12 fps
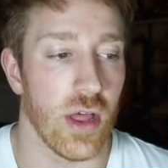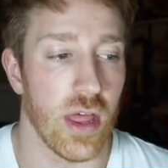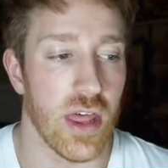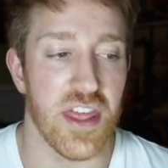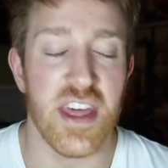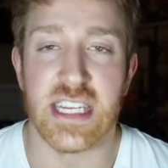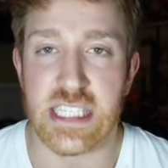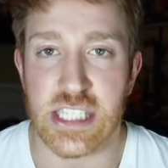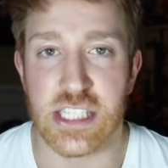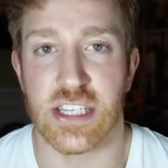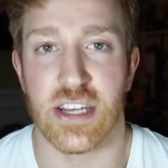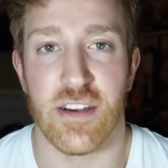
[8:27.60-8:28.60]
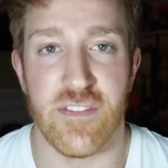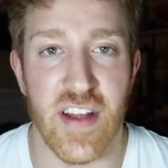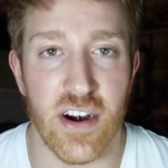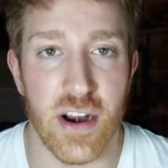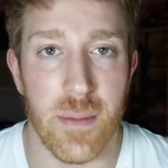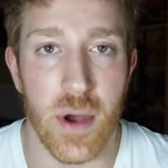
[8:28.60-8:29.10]
This
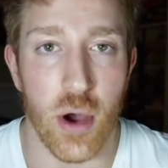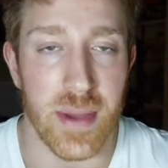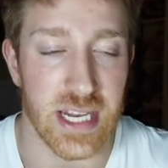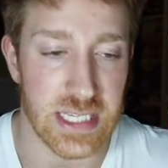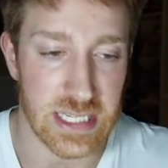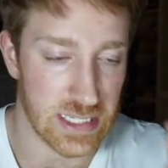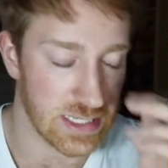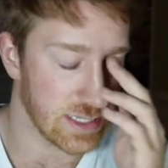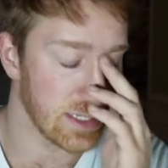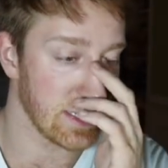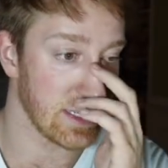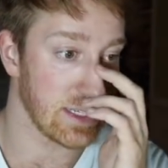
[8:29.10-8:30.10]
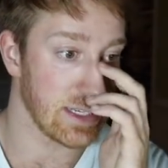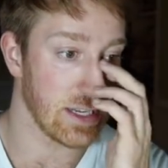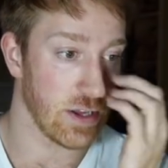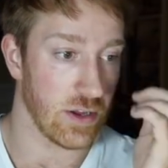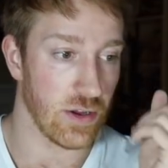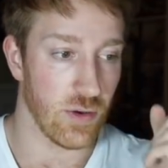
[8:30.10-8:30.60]
very moment.
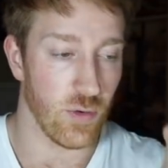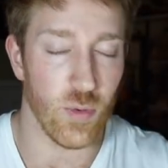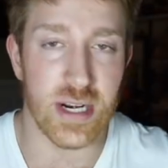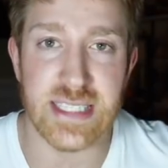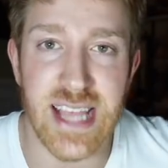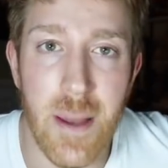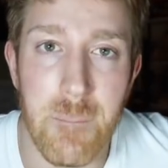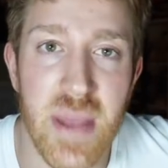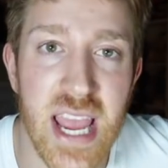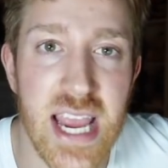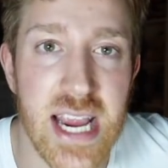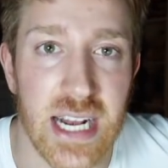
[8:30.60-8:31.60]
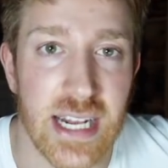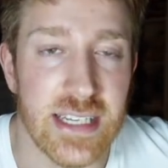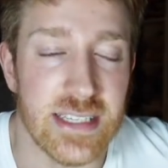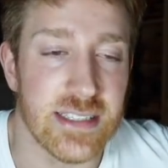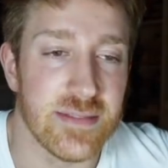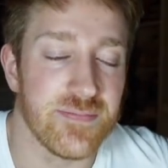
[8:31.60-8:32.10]
What does that mean?
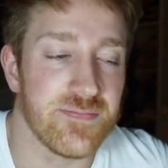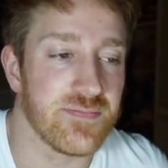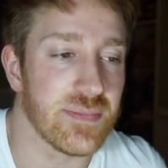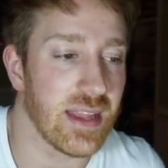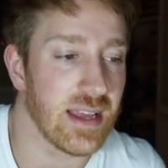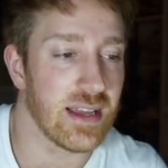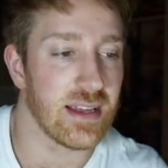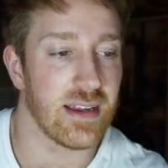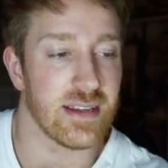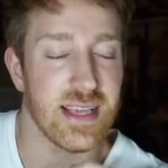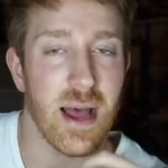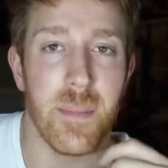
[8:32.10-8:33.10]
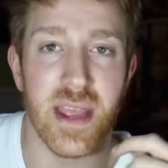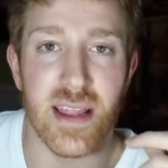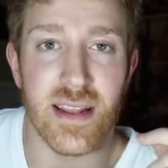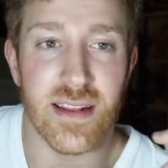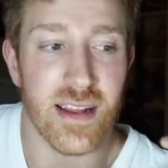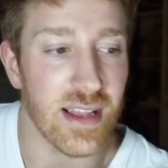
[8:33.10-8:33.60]
Does that
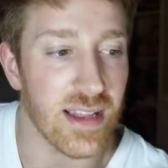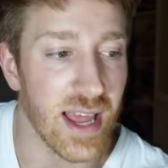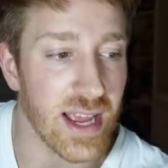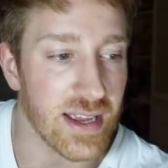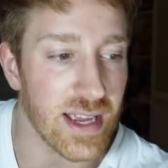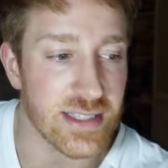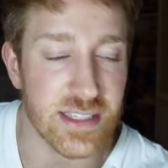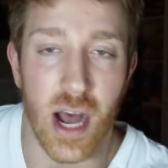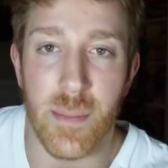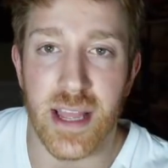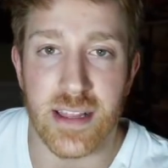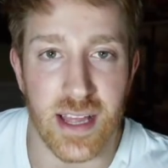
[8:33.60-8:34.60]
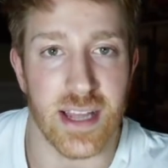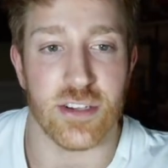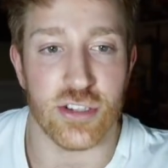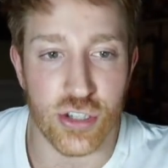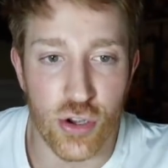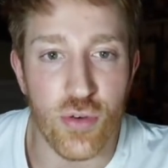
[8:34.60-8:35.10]
mean like it's coming like
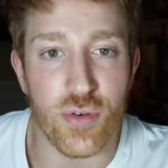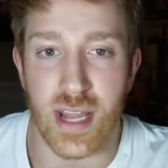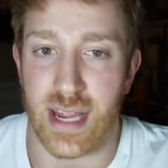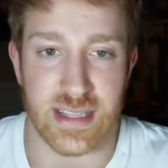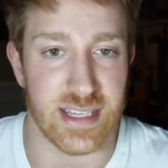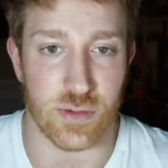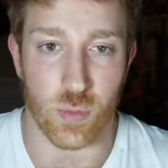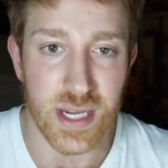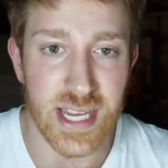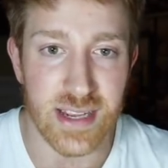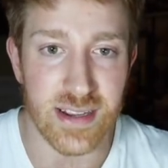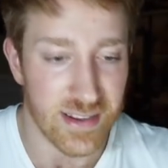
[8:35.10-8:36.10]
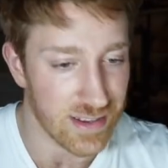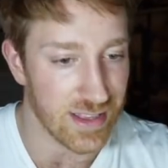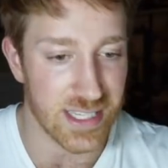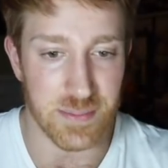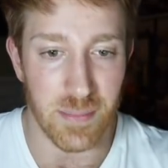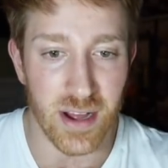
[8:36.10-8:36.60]
soon, like this week,
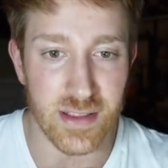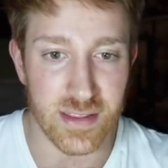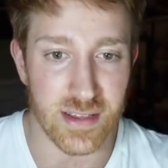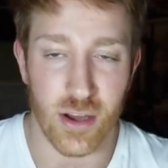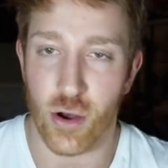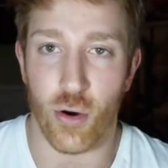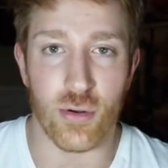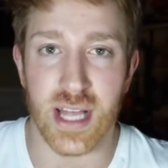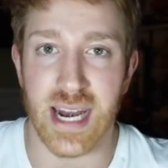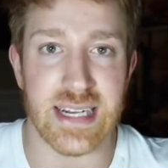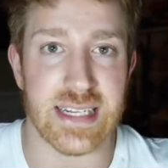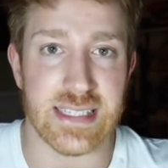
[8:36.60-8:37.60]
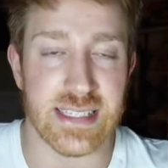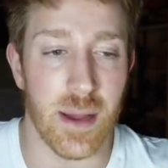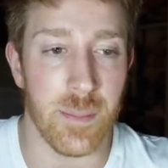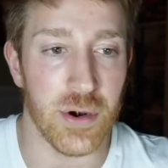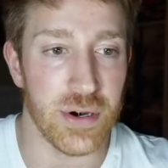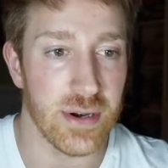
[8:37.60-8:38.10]
this month, whole lot of
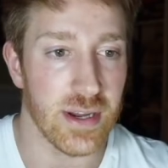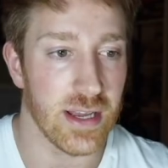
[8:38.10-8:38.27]
December?